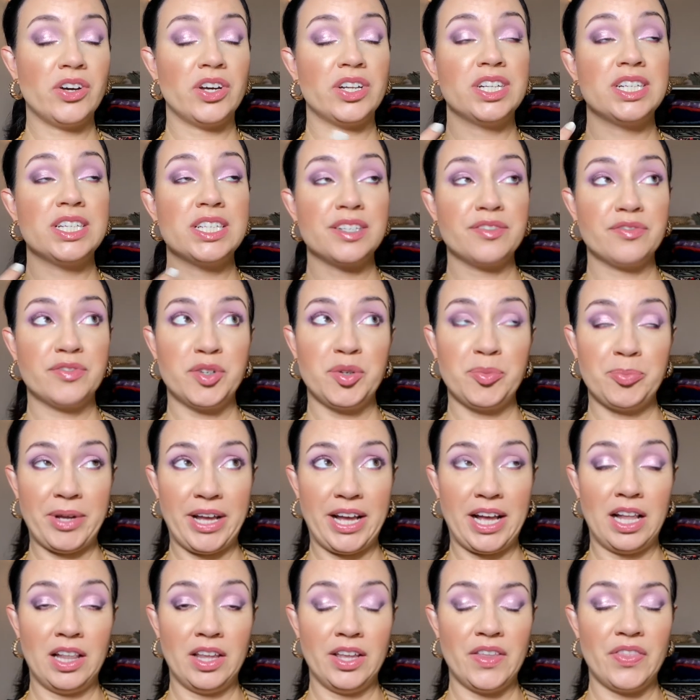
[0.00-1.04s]
on a different
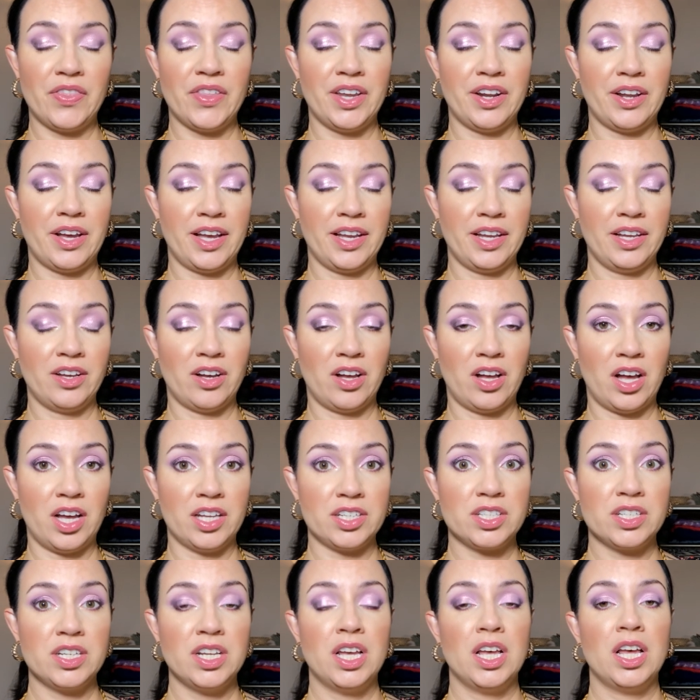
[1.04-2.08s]
palette that I
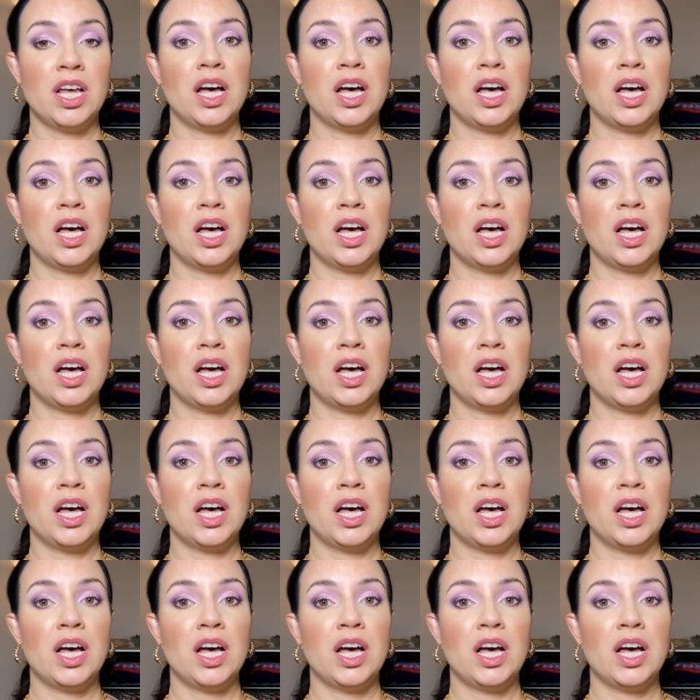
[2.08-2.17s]
got